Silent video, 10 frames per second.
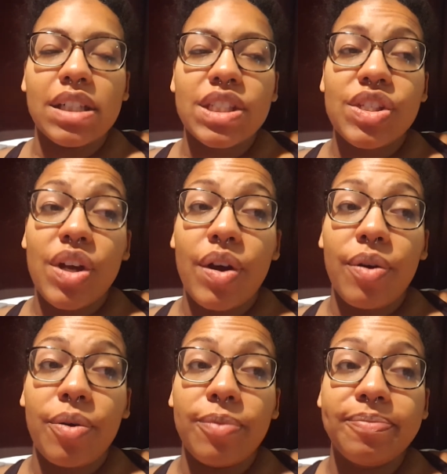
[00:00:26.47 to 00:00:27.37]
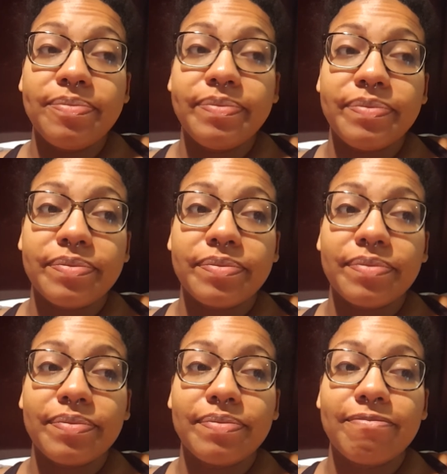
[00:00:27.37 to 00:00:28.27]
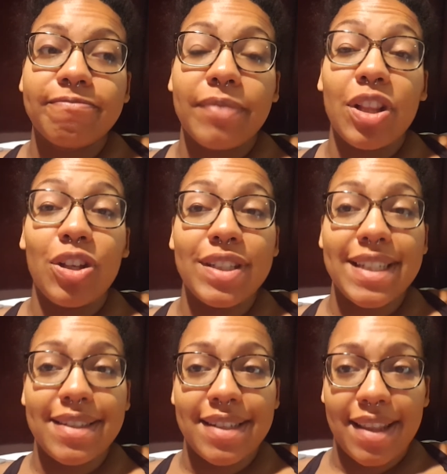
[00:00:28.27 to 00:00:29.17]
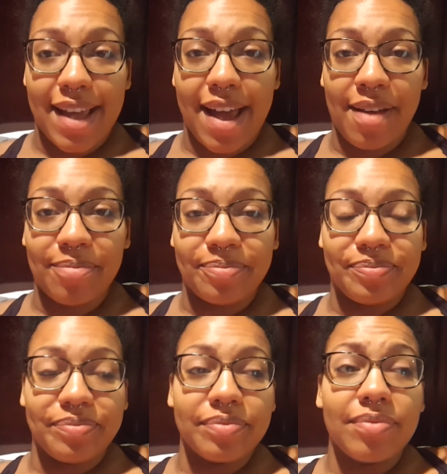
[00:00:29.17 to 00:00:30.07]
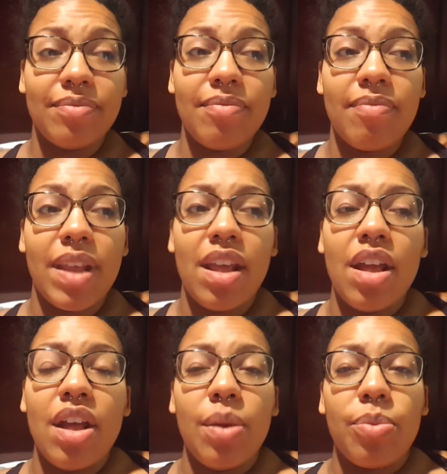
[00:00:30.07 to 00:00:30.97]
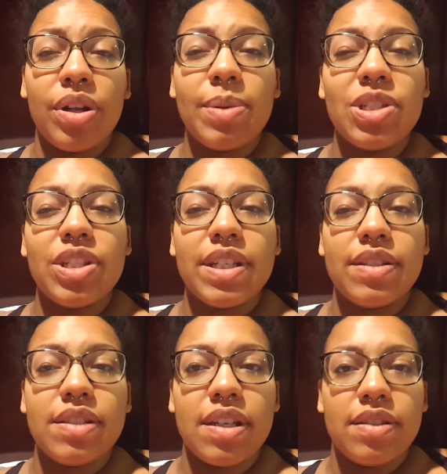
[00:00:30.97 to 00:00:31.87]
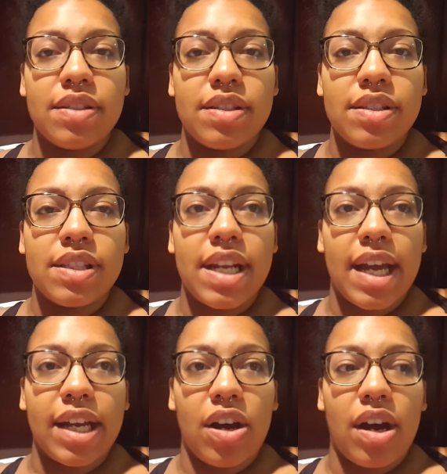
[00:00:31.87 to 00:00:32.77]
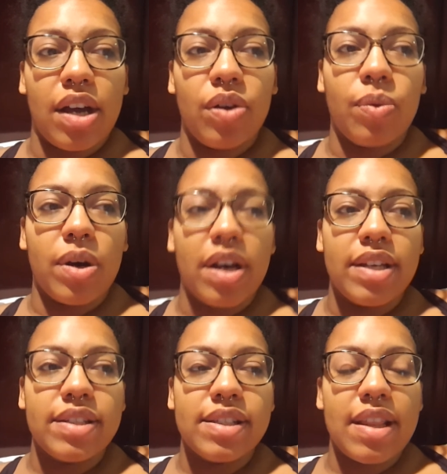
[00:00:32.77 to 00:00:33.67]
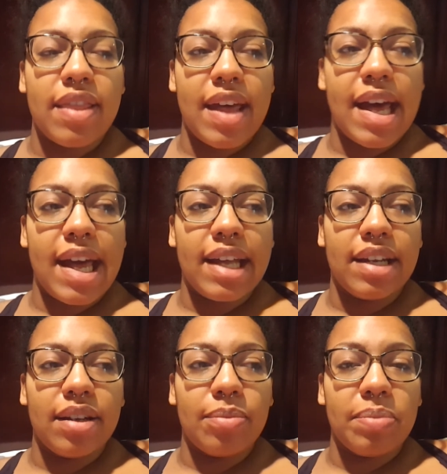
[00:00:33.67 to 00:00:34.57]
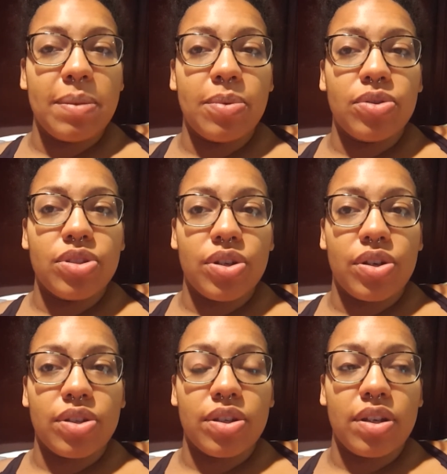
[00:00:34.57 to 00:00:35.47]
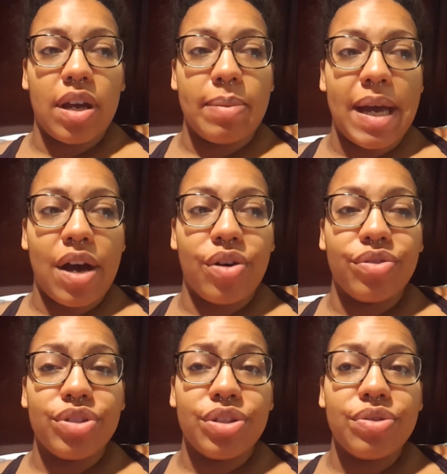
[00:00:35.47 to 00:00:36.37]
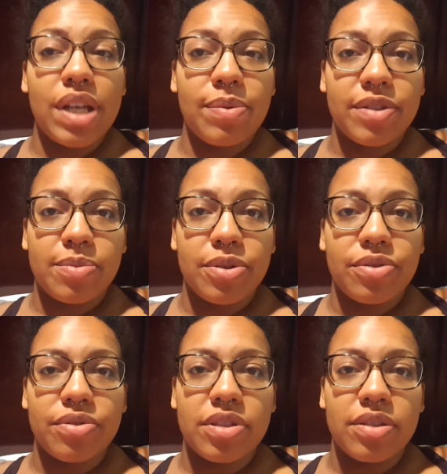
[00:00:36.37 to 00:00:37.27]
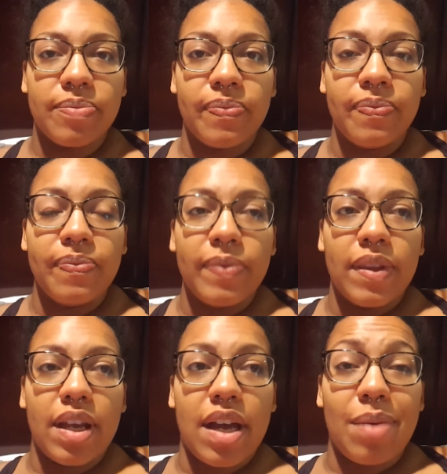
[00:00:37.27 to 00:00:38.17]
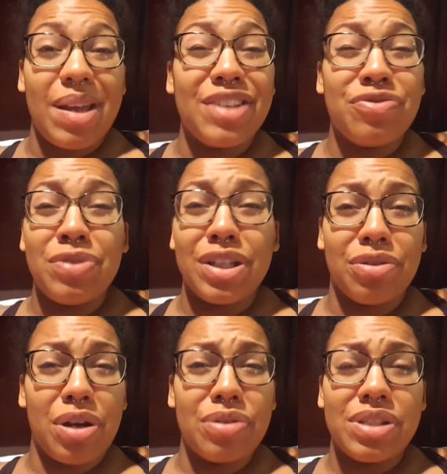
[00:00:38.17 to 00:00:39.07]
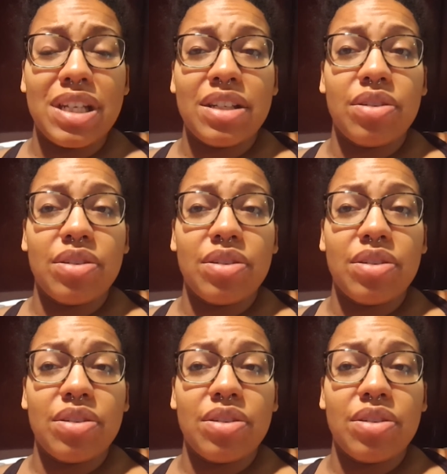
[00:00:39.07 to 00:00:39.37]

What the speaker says: So, looked into that. Pretty much the consensus that I got was that people took about 2 tablespoons, and it's really gross.